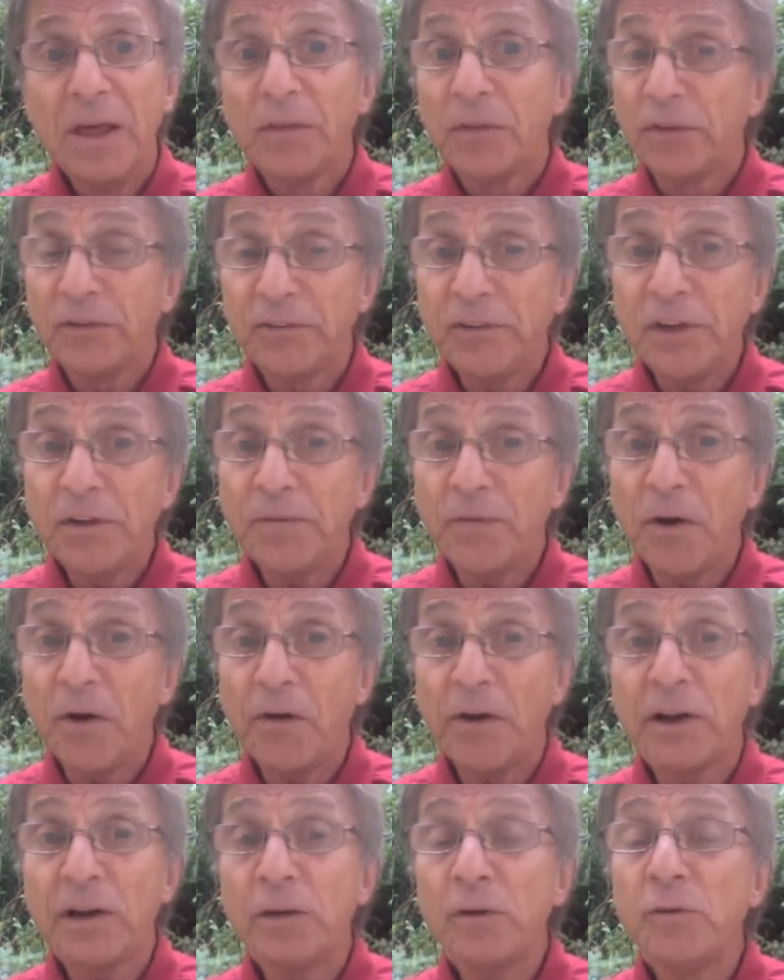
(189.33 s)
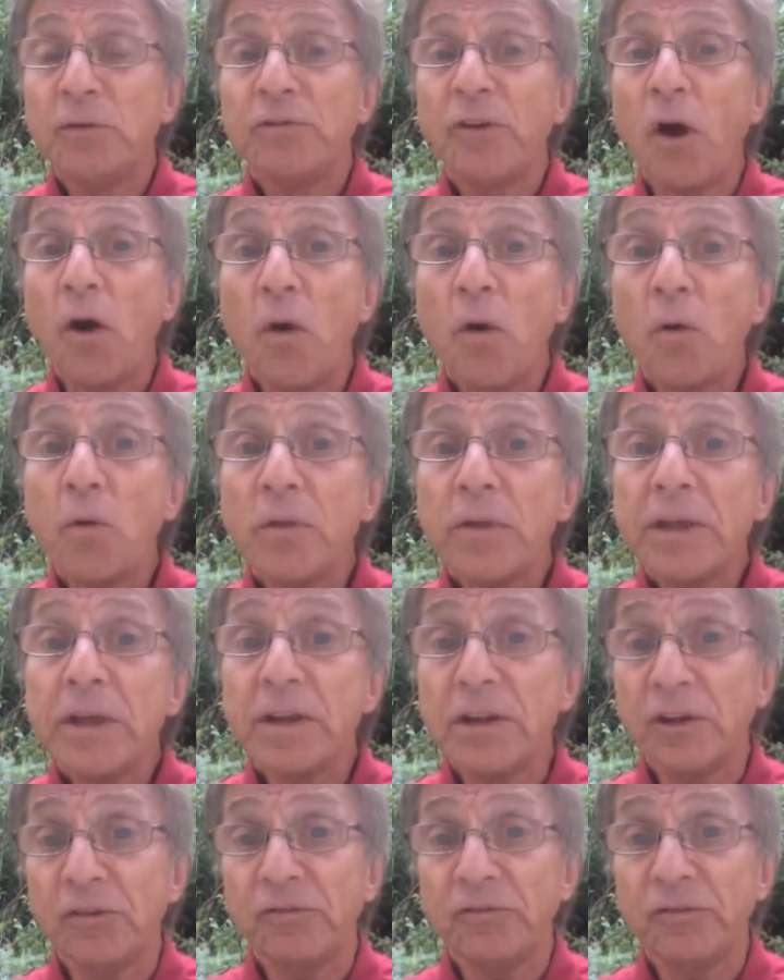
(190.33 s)
The CFAR includes only
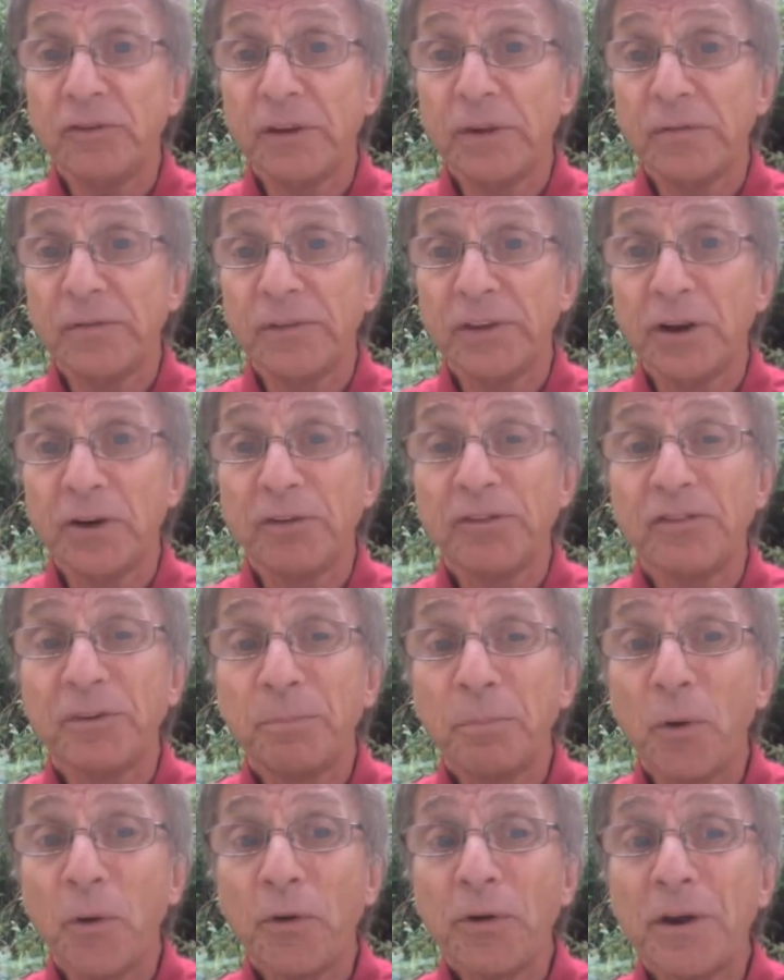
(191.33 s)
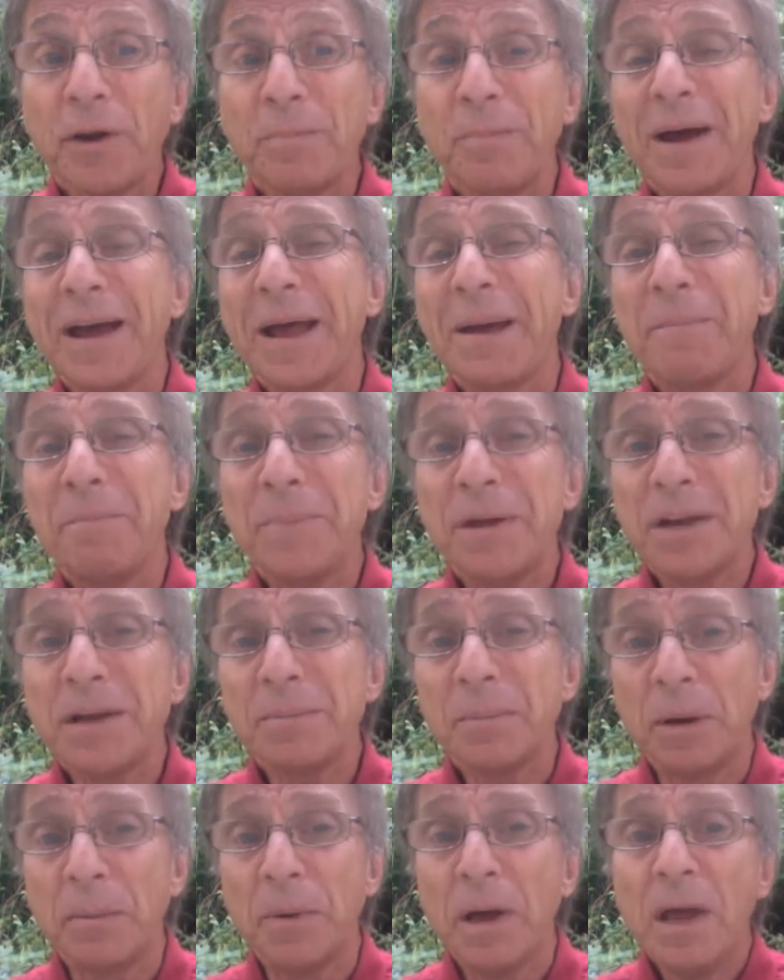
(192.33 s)
initiatives that are supported by a
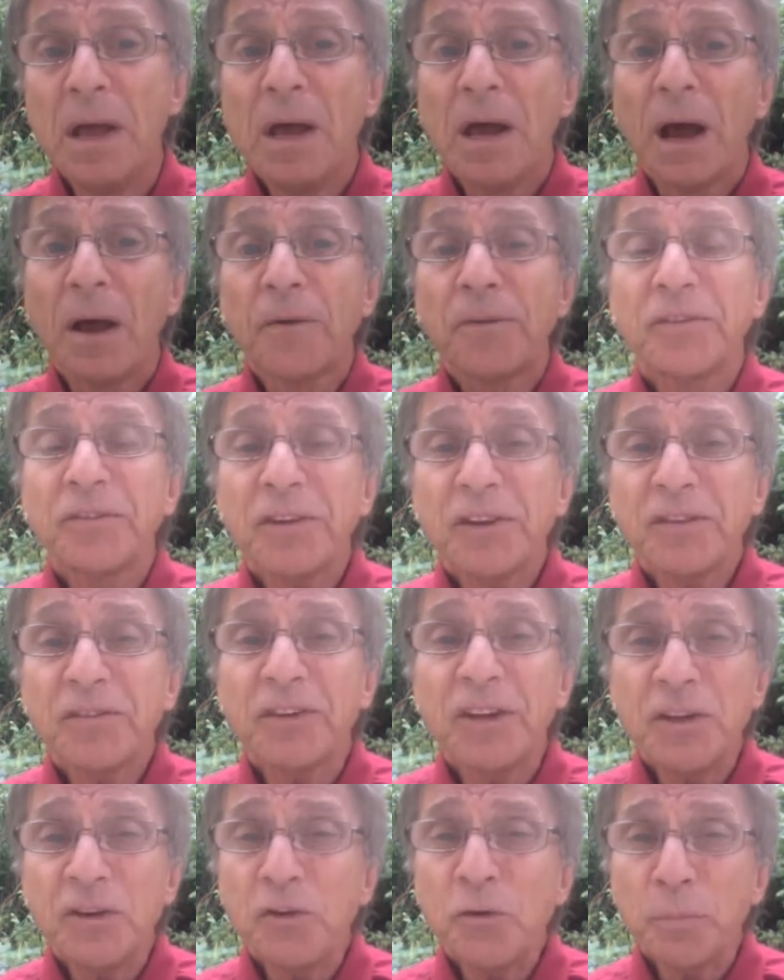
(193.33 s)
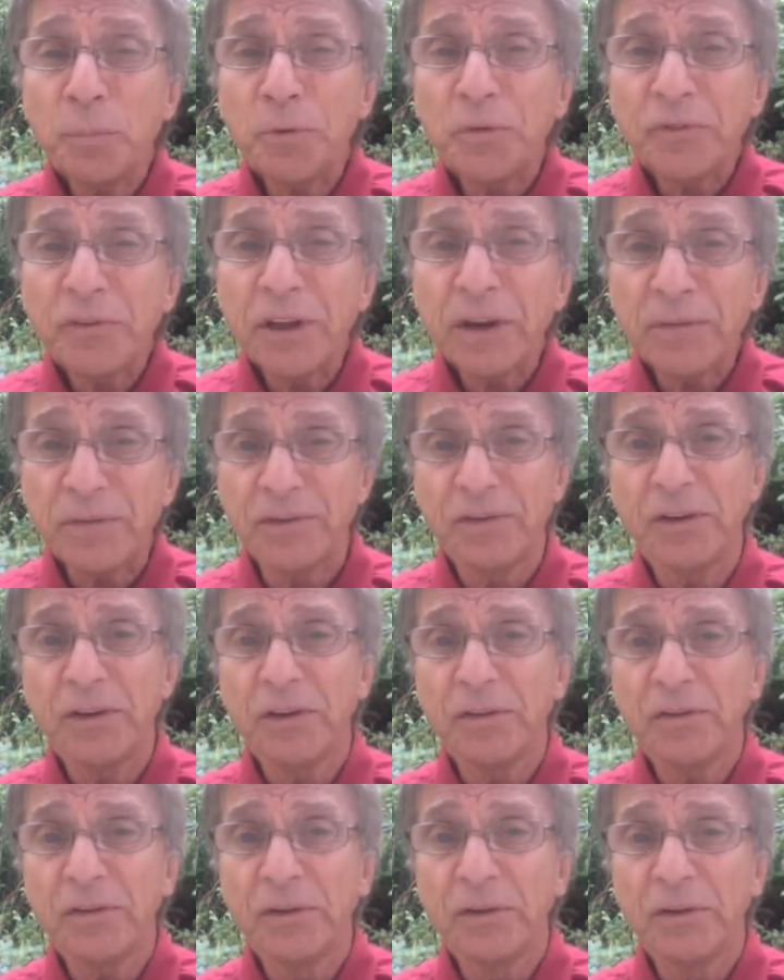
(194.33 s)
minimum of 62% of
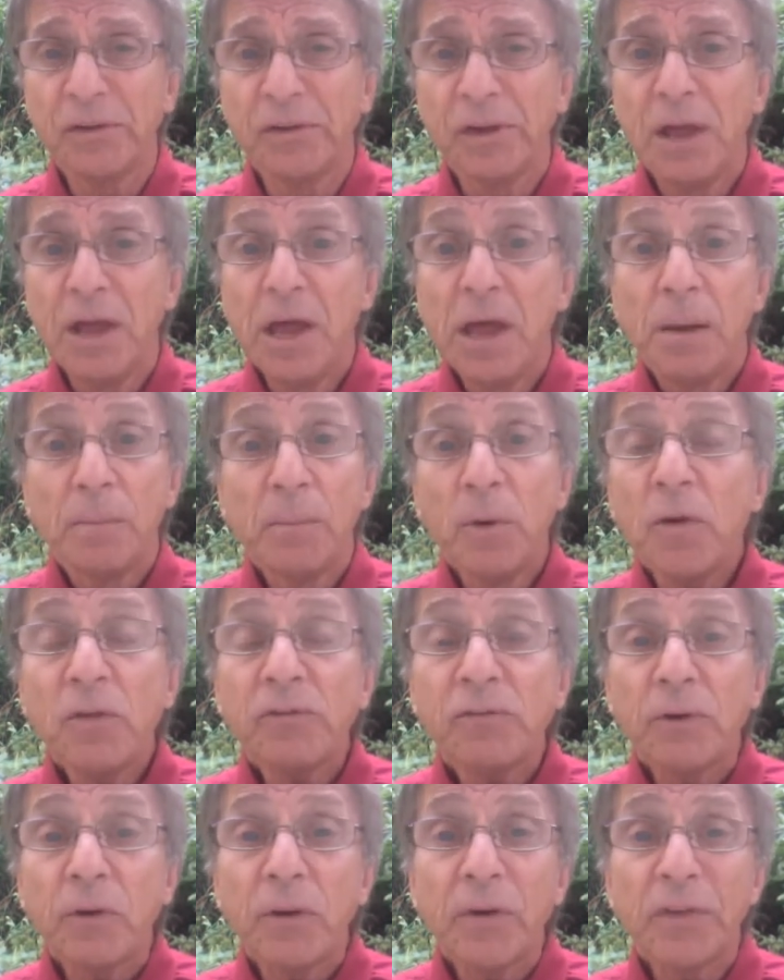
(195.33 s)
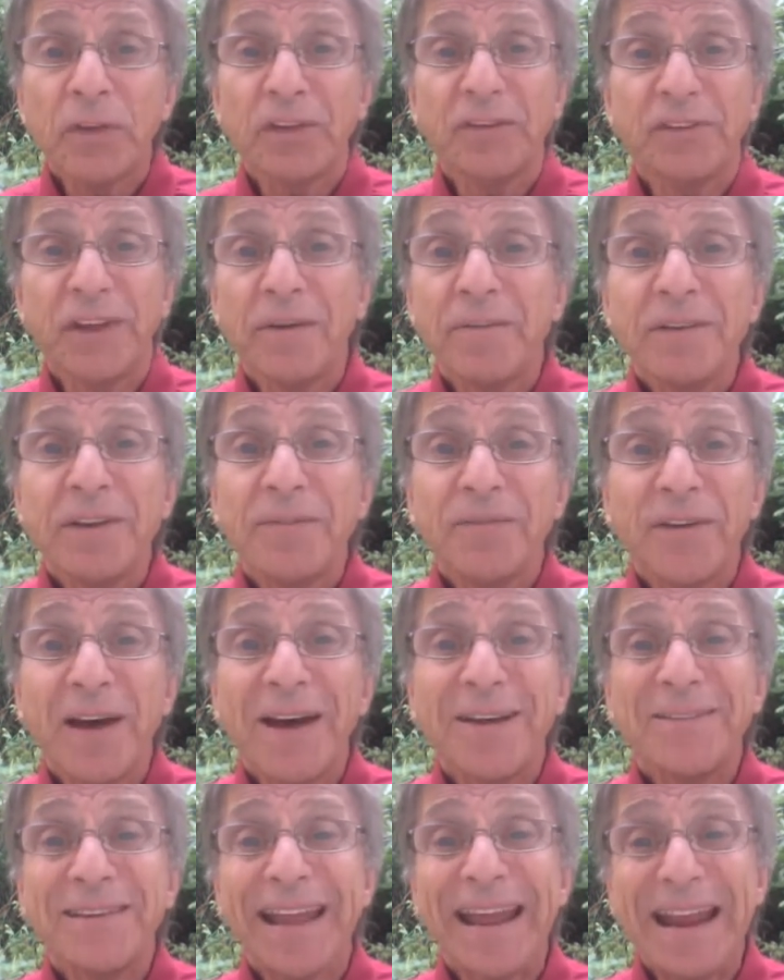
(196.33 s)
citizens. Most are in the
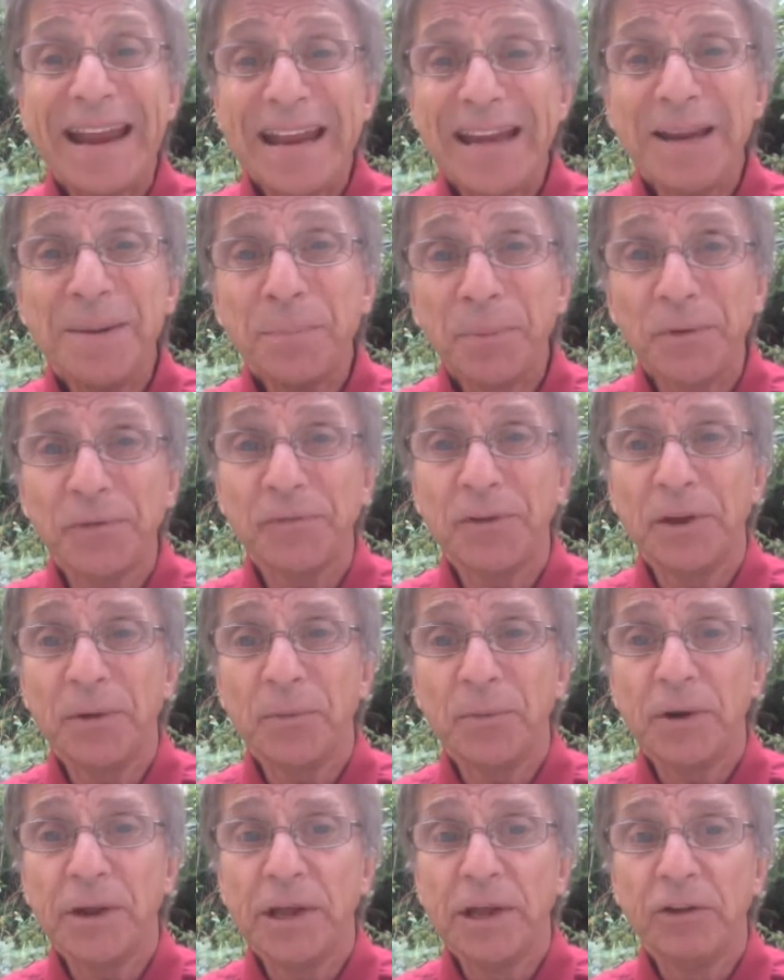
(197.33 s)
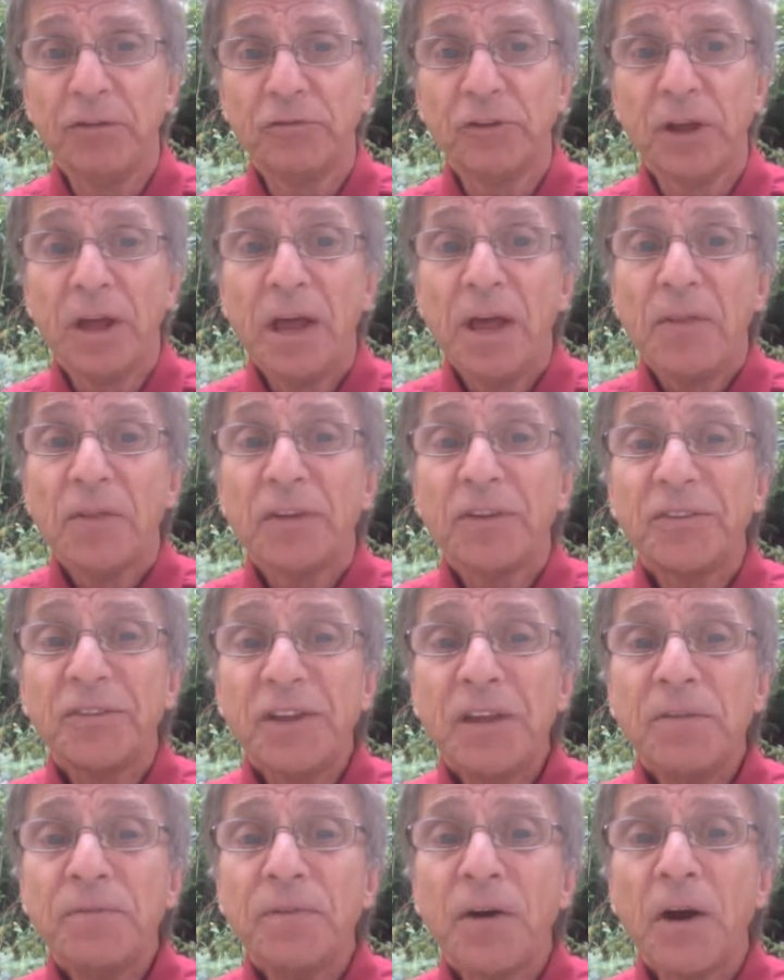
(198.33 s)
75 to 80% range. The
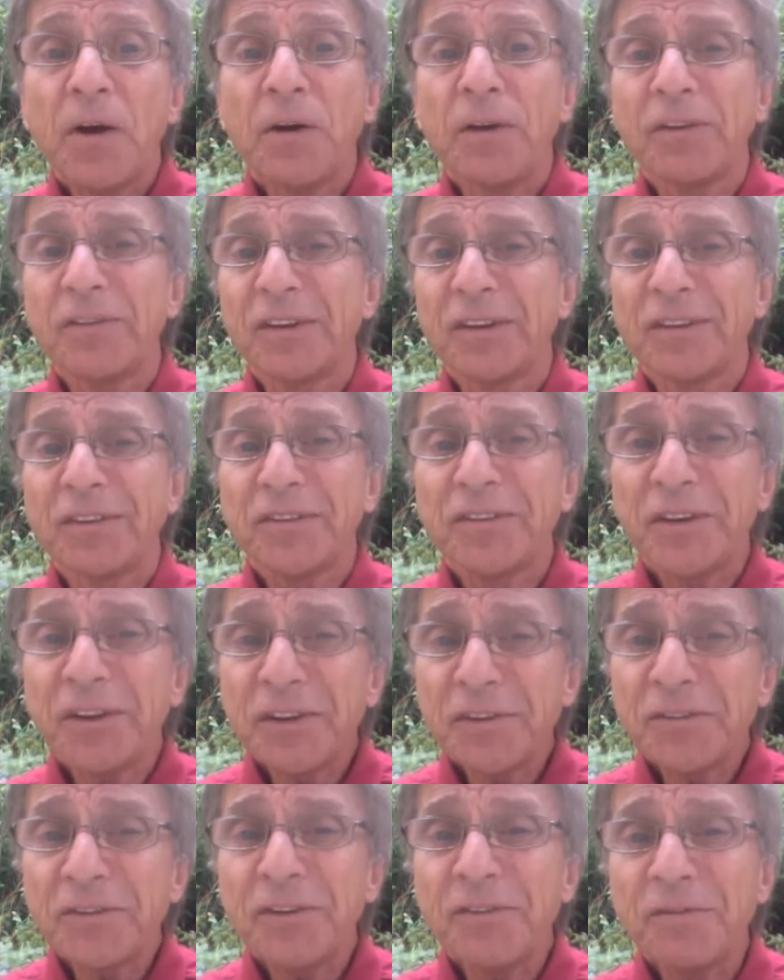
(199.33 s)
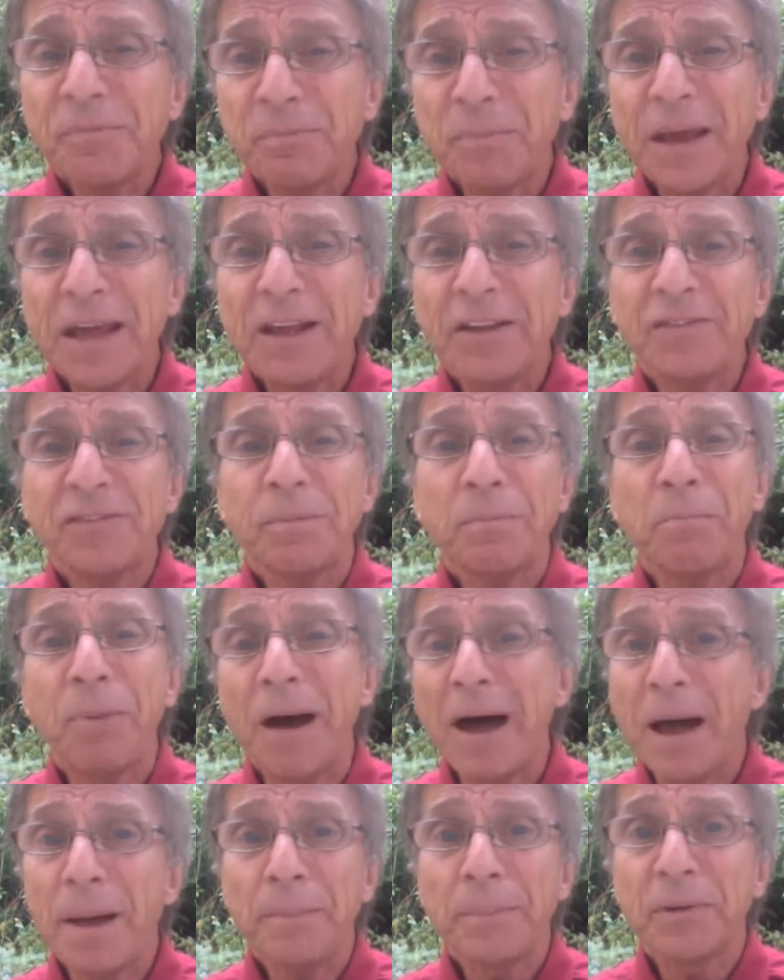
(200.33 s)
CFAR is a citizens-based
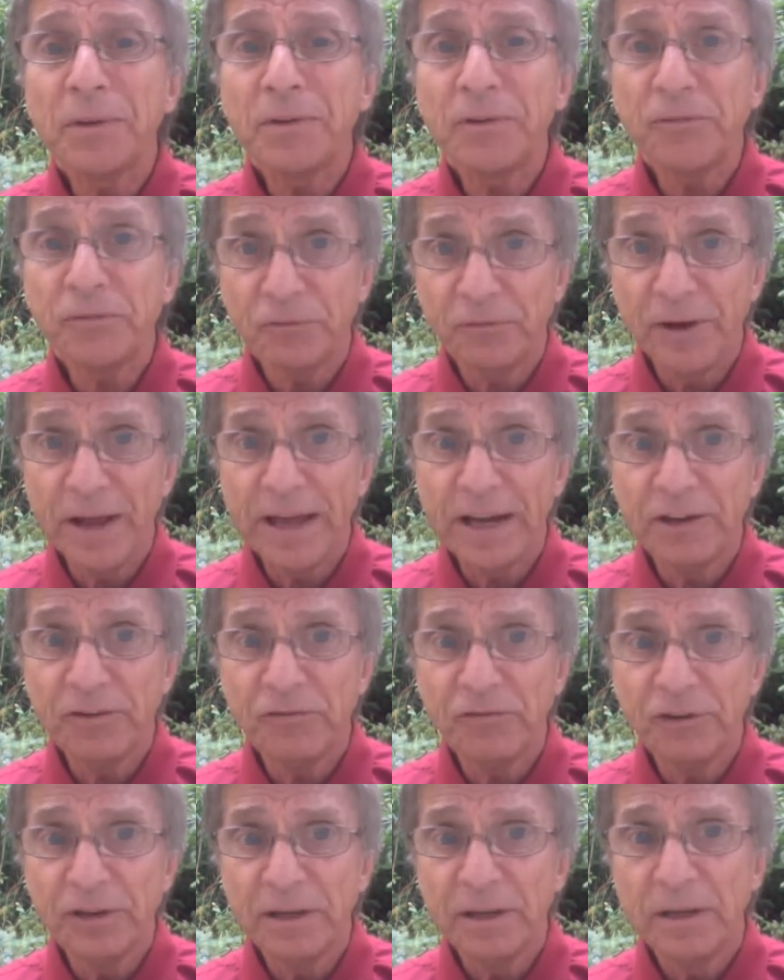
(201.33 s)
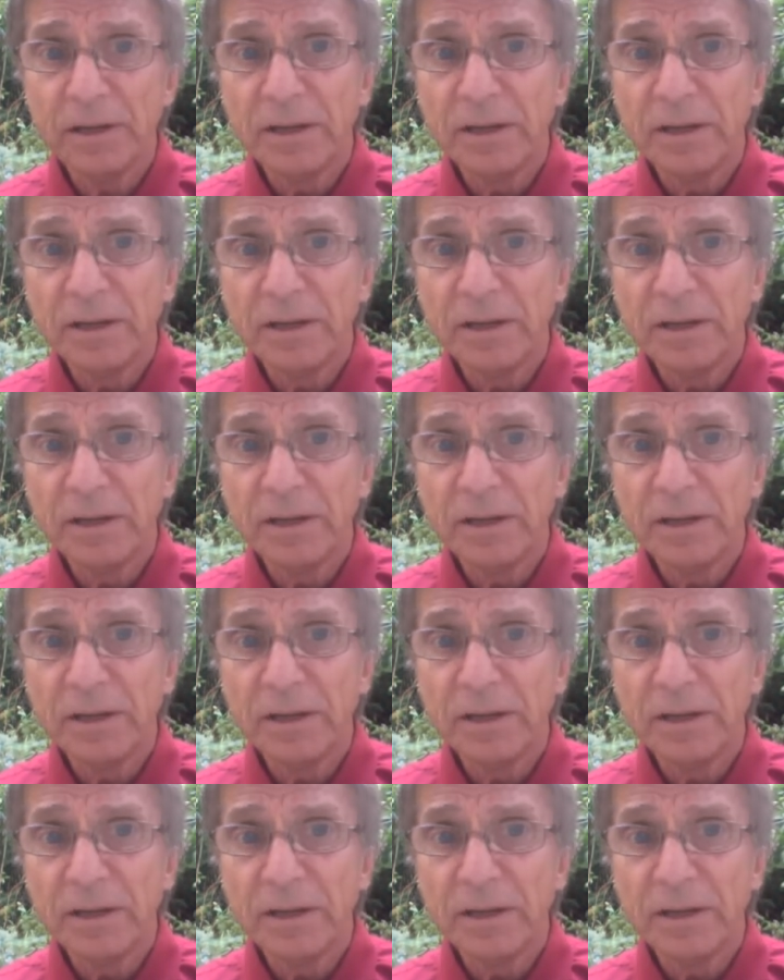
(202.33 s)
populist strategy.